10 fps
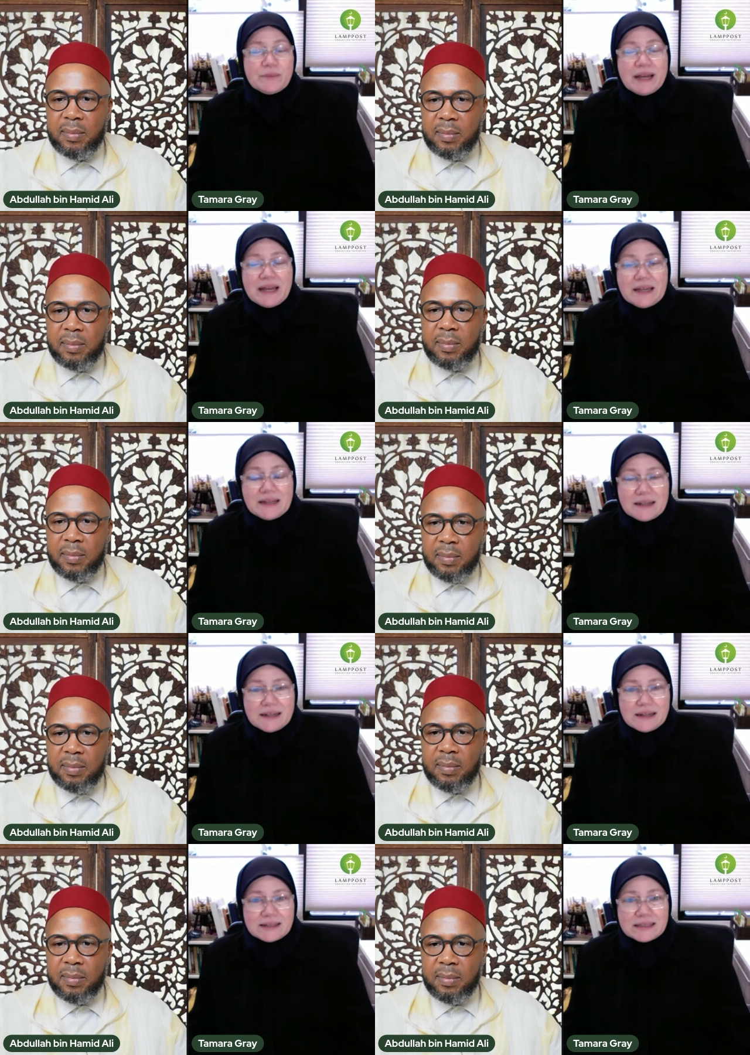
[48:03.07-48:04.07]
Speaker 1: by mm-hmm.
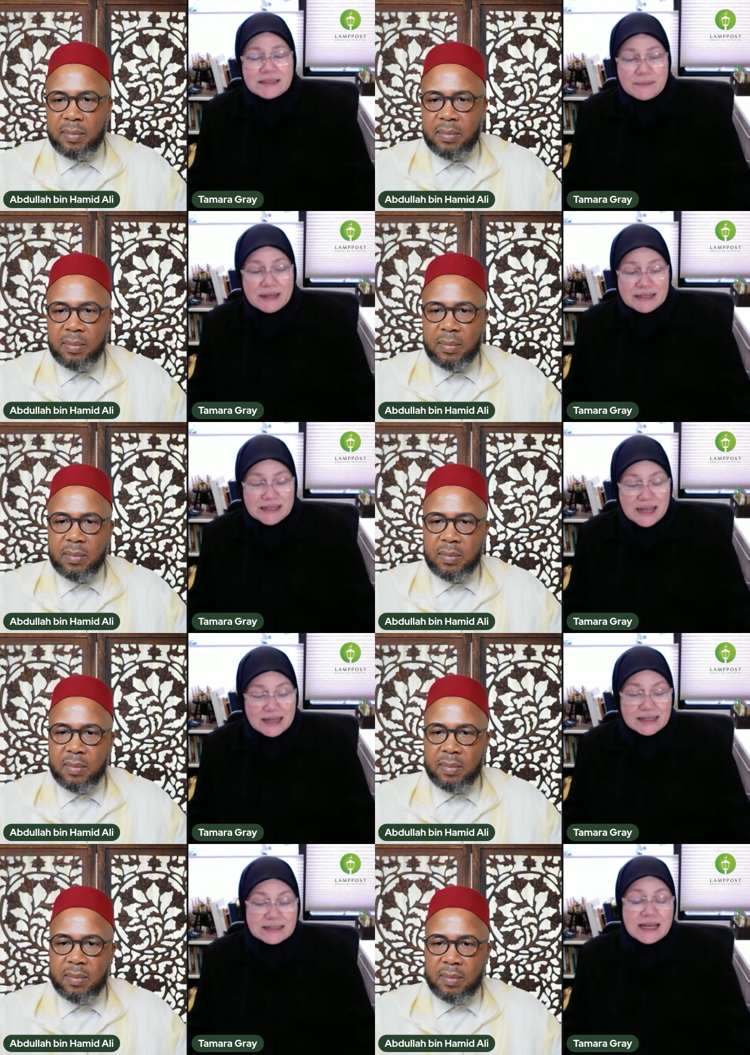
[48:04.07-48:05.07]
uh, Samir
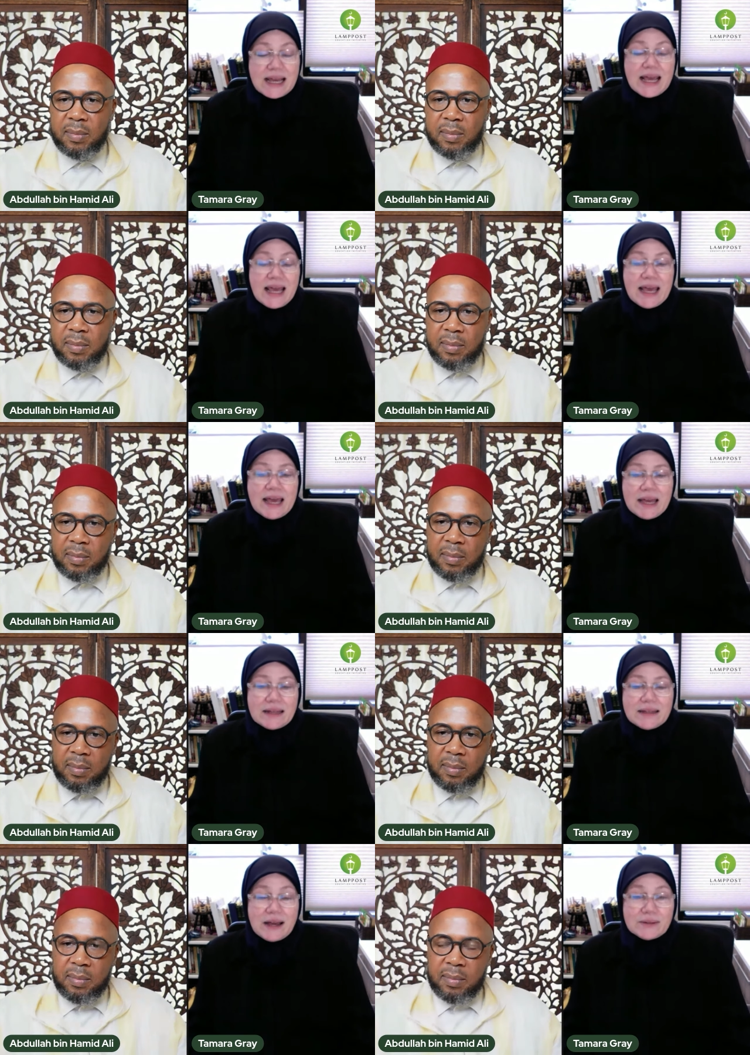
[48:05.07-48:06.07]
Zayed.
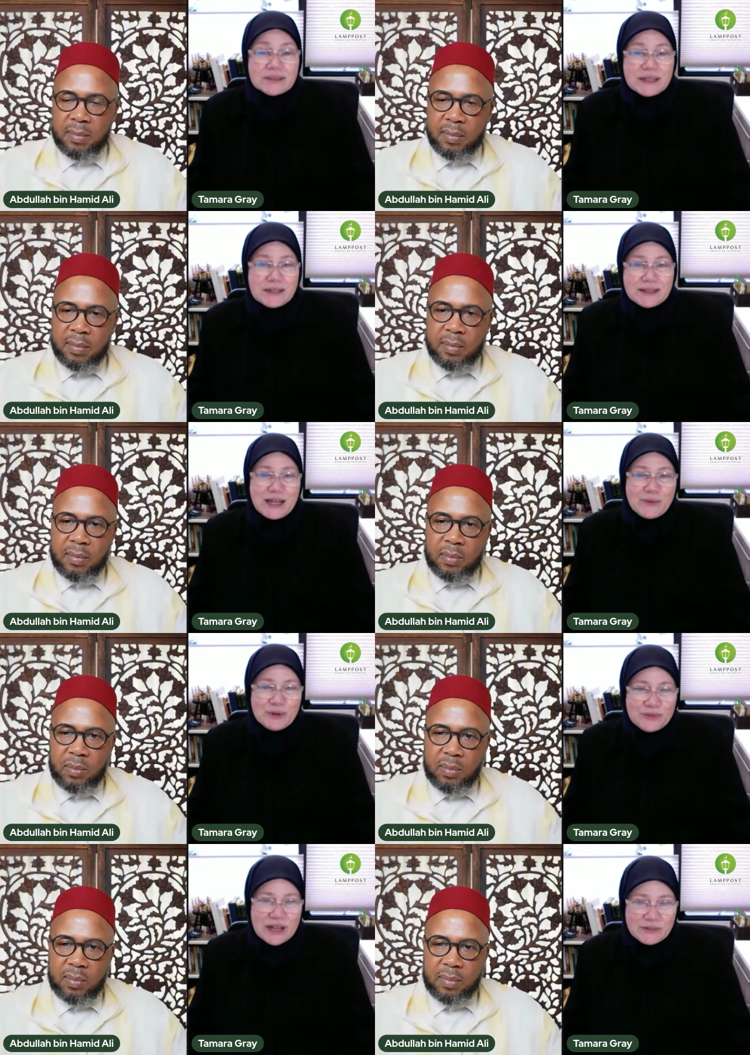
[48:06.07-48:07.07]
And that was a labor
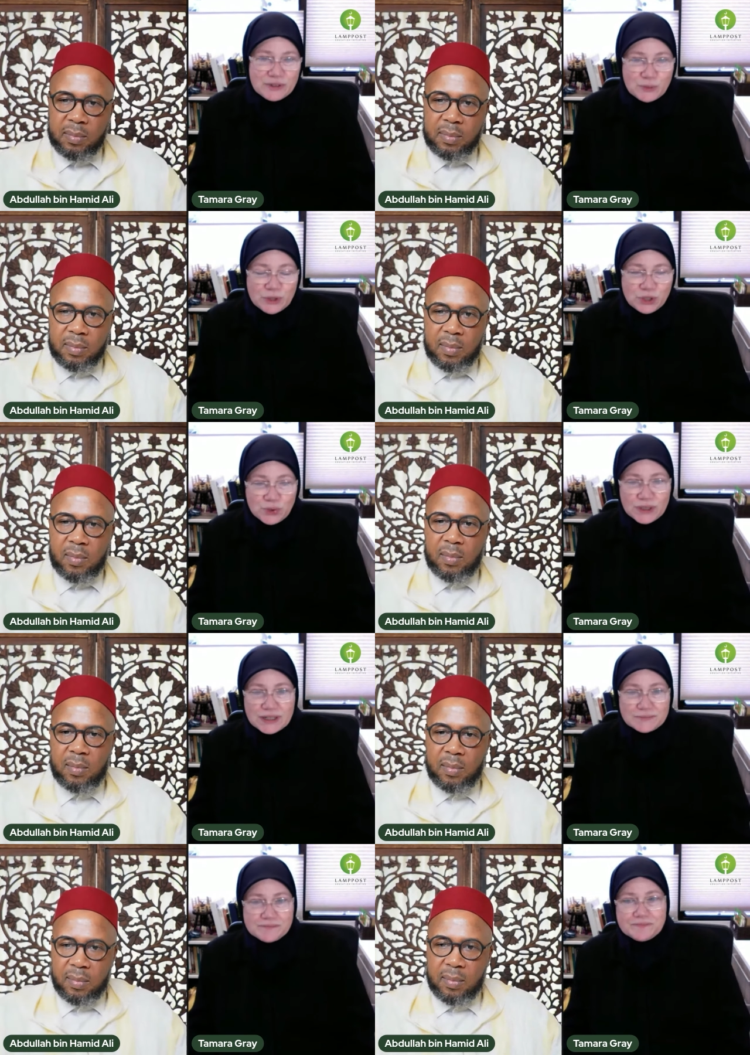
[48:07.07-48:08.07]
of love, to be
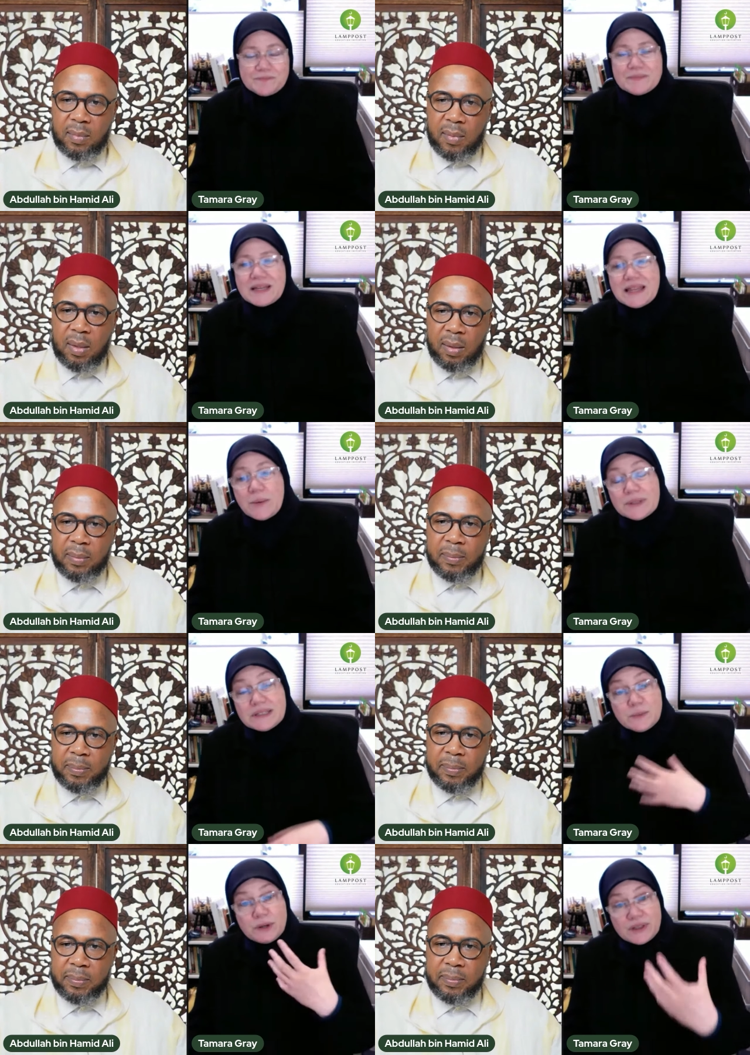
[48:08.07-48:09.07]
sure. That
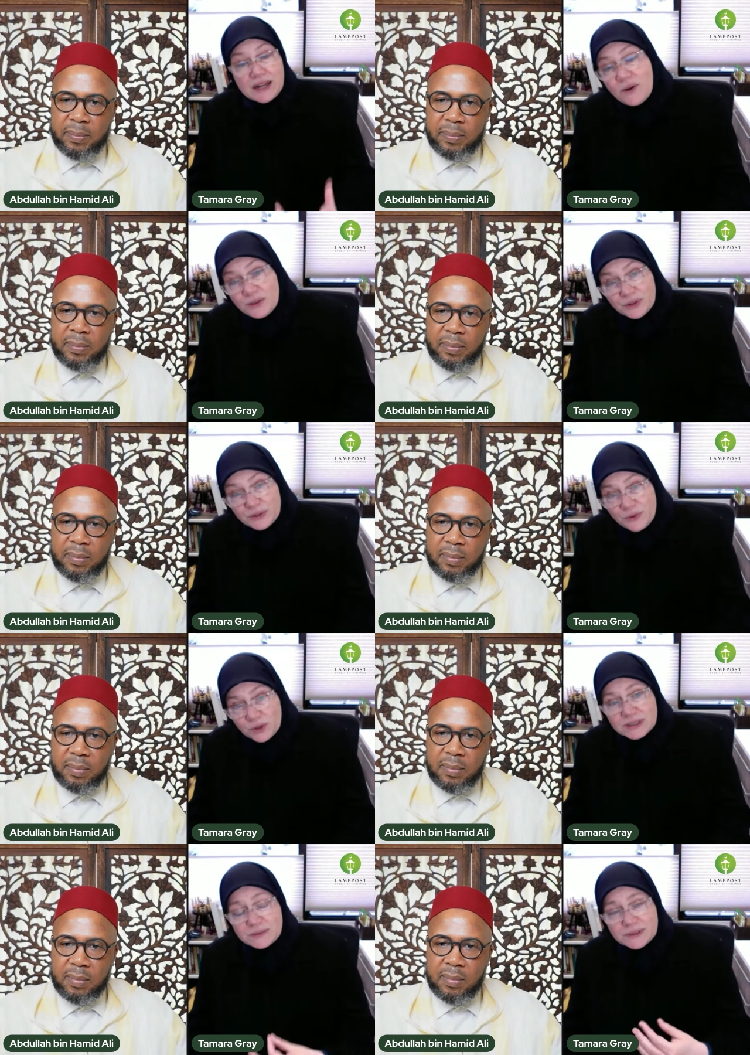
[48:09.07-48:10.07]
wasn't a book that I authored, of
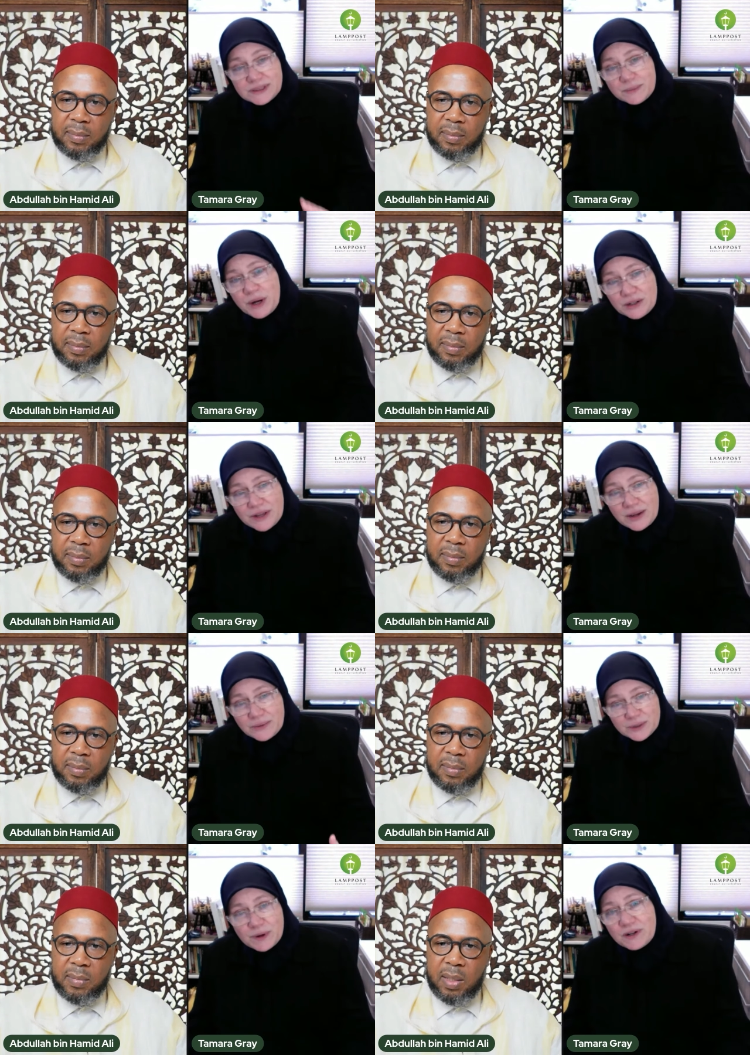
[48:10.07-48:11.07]
course. It was part of I
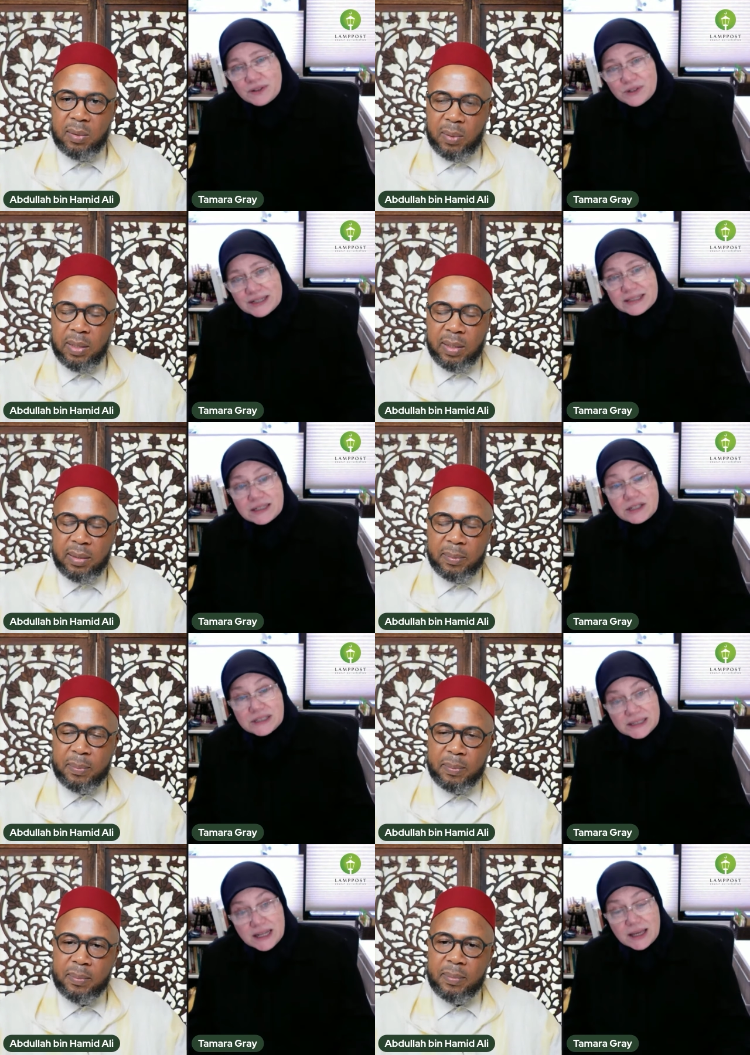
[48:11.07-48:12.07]
was part of the translation
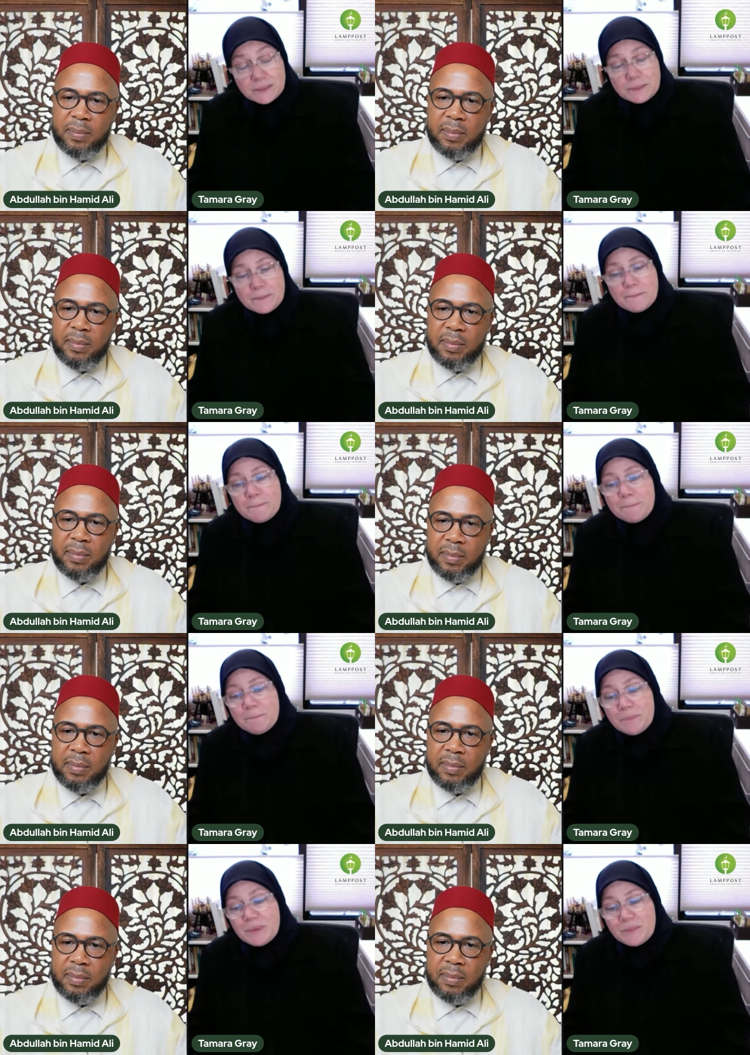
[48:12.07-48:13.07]
team, mm-hmm.
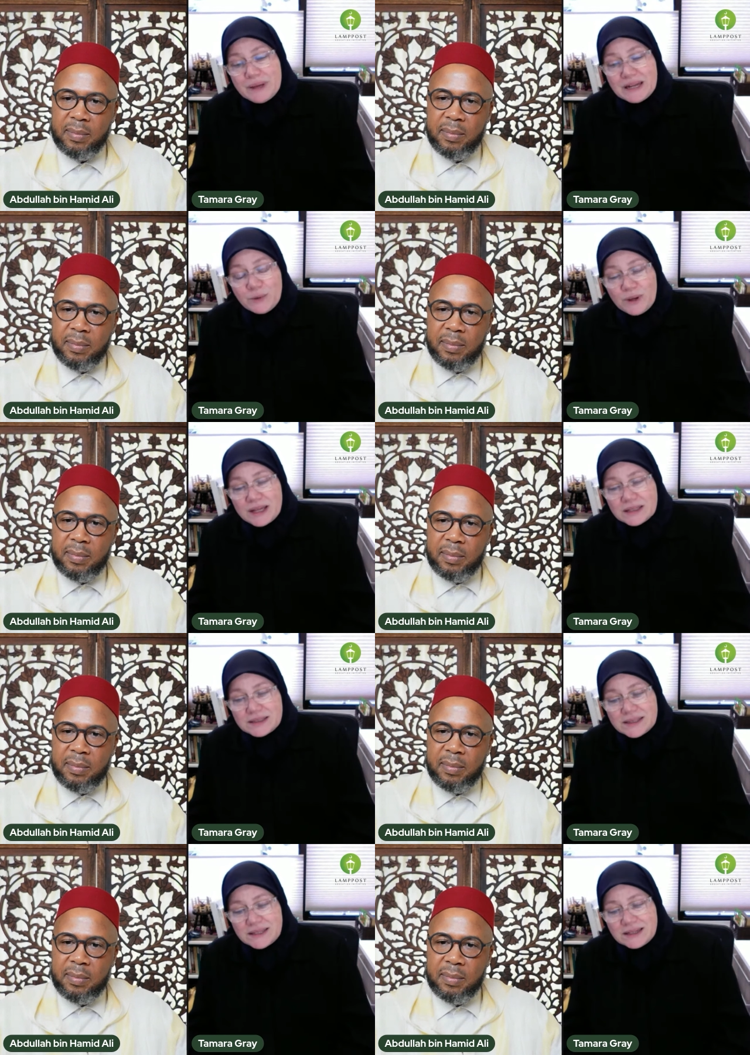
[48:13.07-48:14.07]
but it
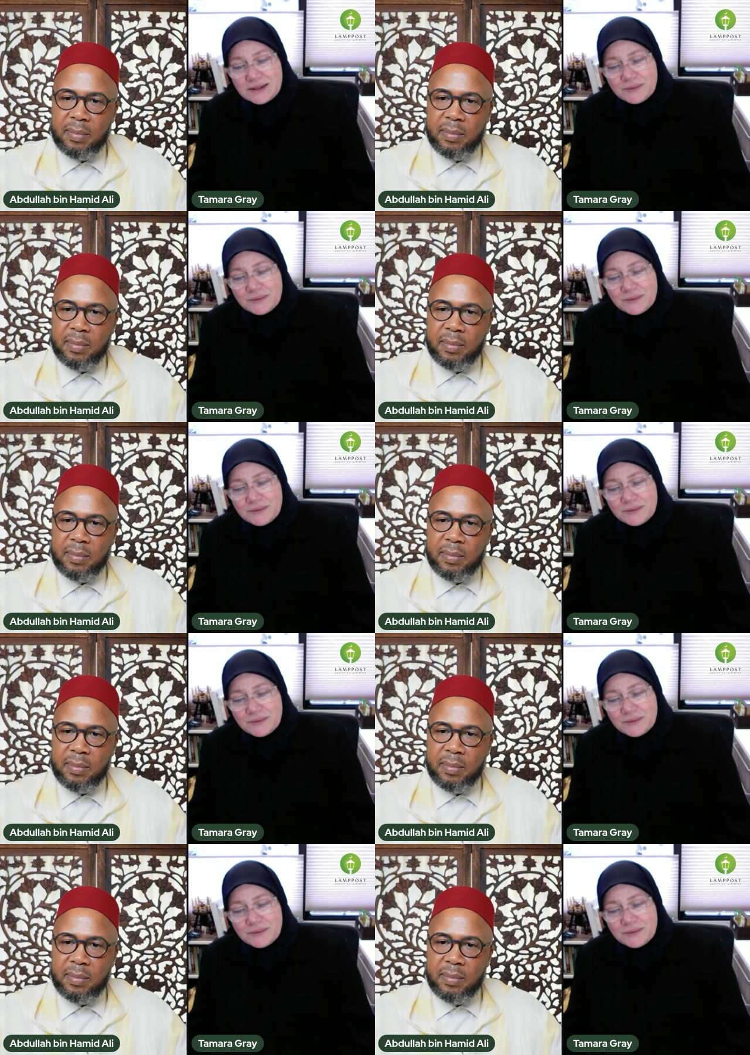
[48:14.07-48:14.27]
was it